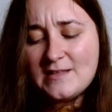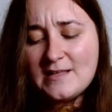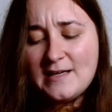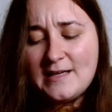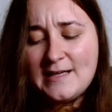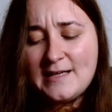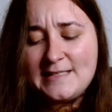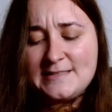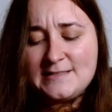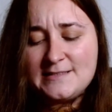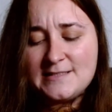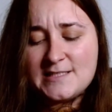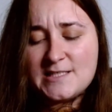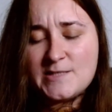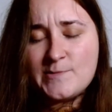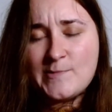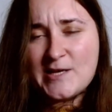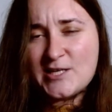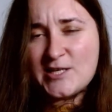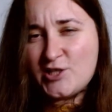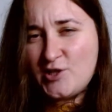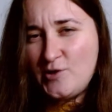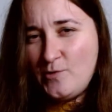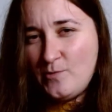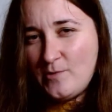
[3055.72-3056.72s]
And
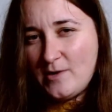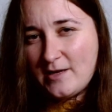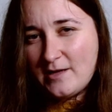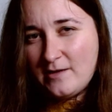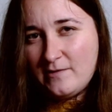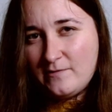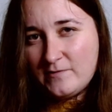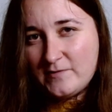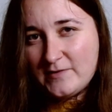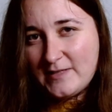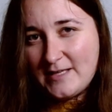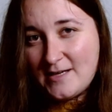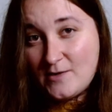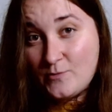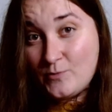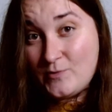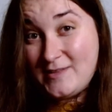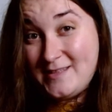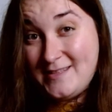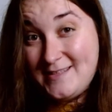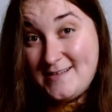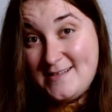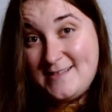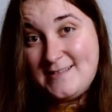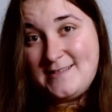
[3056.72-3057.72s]
especially working flat
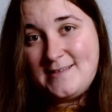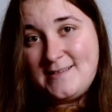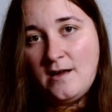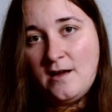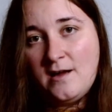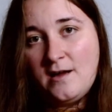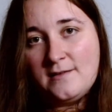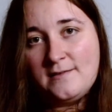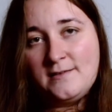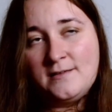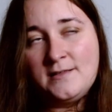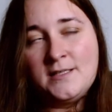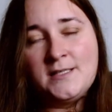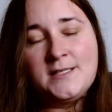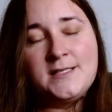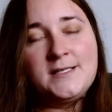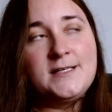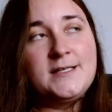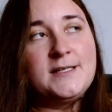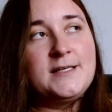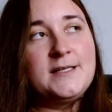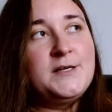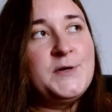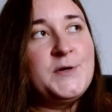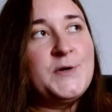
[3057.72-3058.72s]
with this yarn,
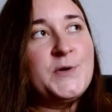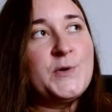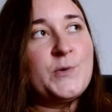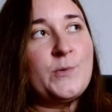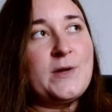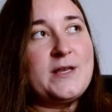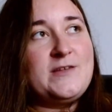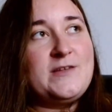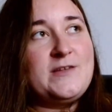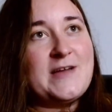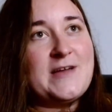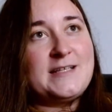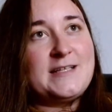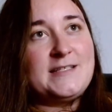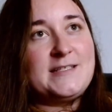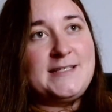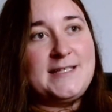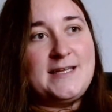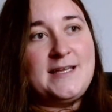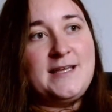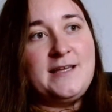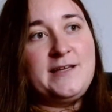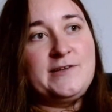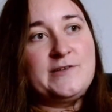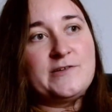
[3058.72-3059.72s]
when you had
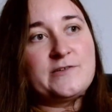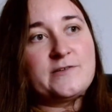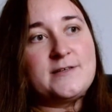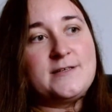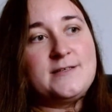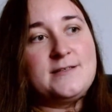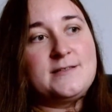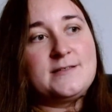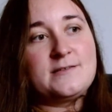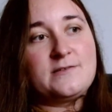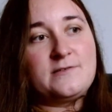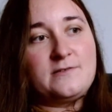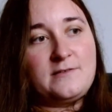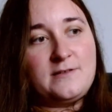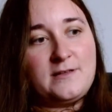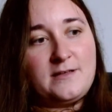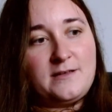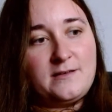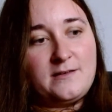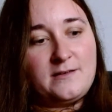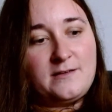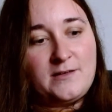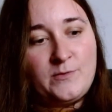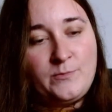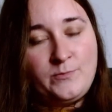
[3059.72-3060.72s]
to increase on
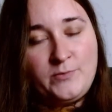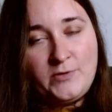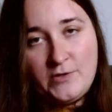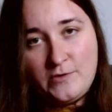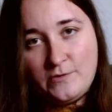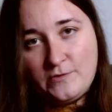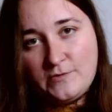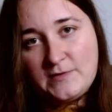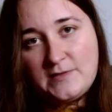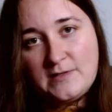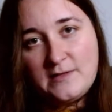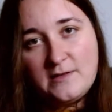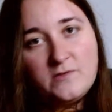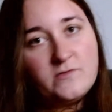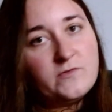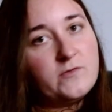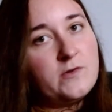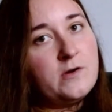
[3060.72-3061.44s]
like a purl side